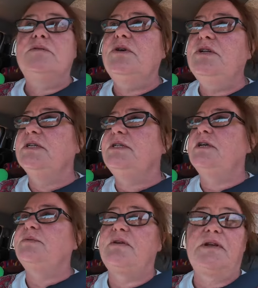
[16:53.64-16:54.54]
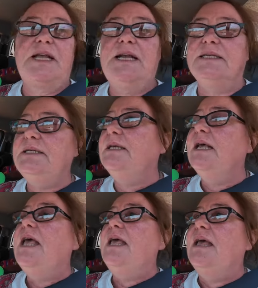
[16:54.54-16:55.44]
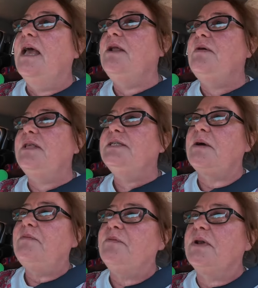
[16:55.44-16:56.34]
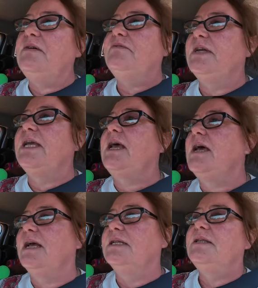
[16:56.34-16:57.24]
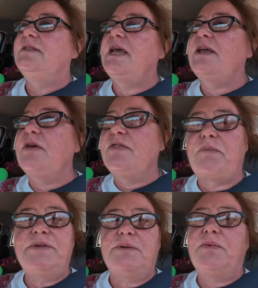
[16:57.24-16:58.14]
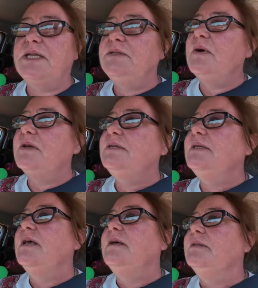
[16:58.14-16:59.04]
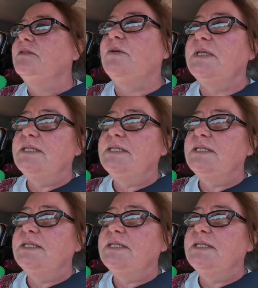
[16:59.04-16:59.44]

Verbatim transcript: goodness knows where he is. Anyway, this couple were lovely and they're going the opposite way to us doing